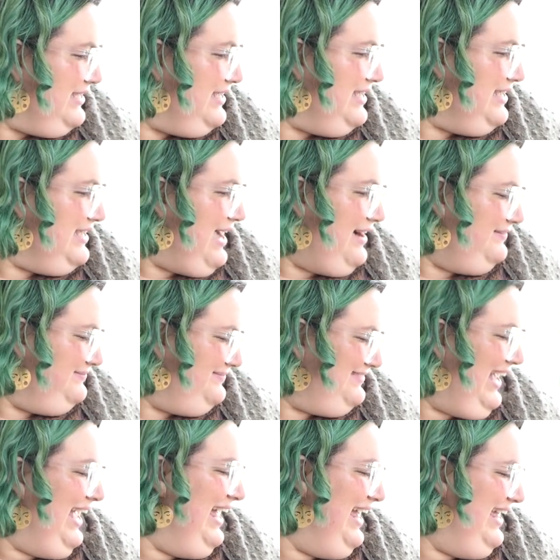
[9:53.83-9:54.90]
Yeah.
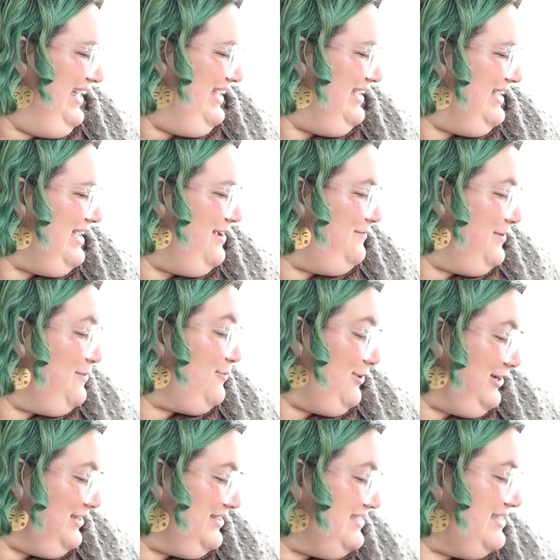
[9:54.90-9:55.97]
If it
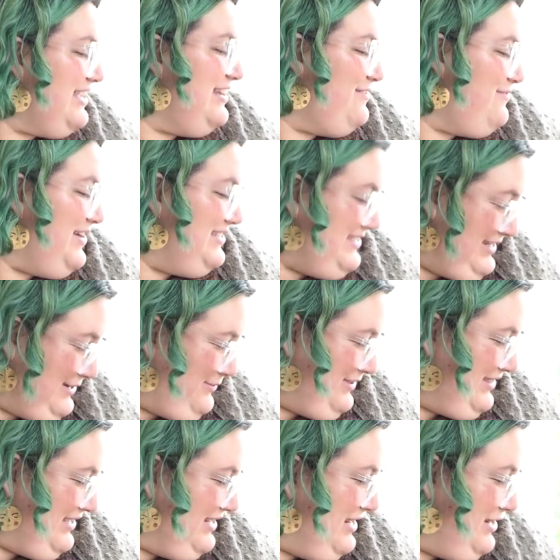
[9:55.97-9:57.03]
works and if I stick
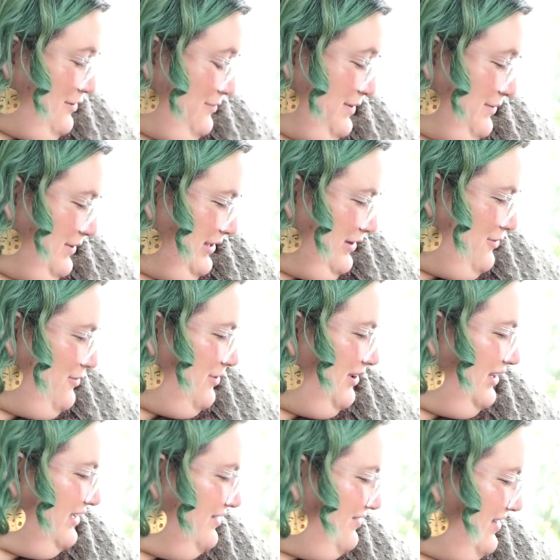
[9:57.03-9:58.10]
with it, it'll be really
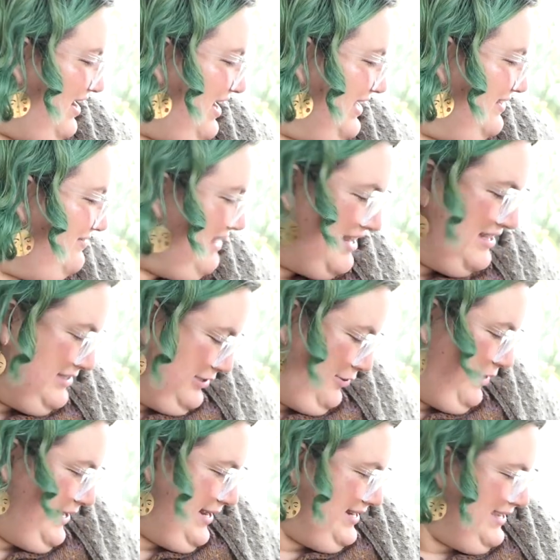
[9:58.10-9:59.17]
cool. If not, then it's a
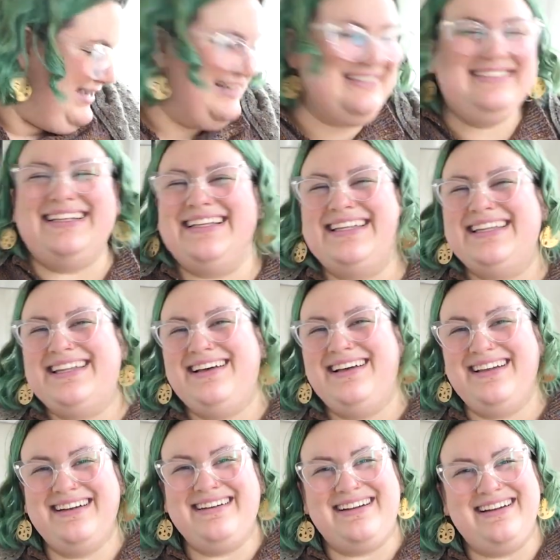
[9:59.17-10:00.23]
great idea.
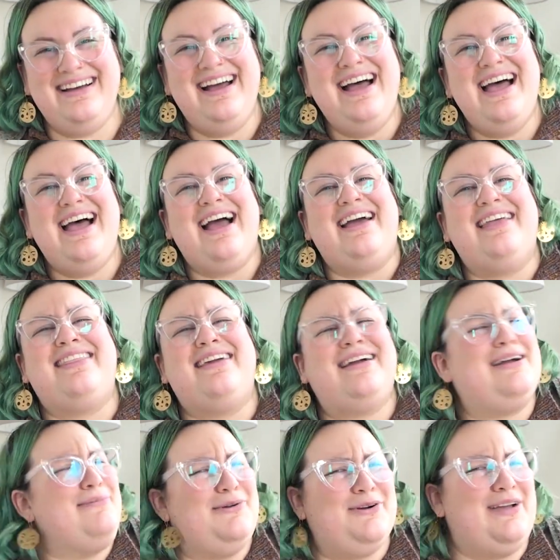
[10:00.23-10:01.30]
I think
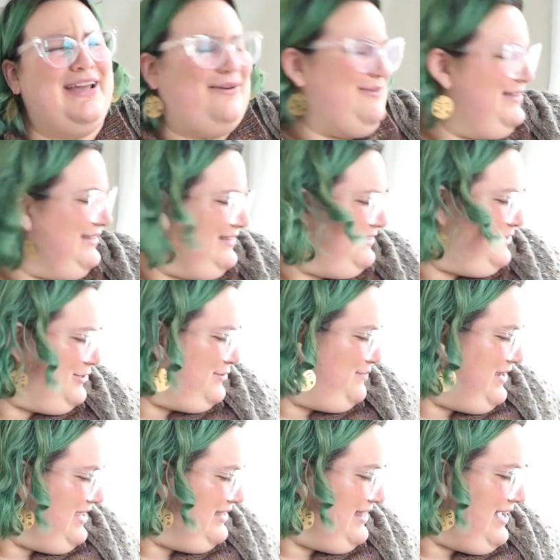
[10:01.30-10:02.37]
I'm okay with it just being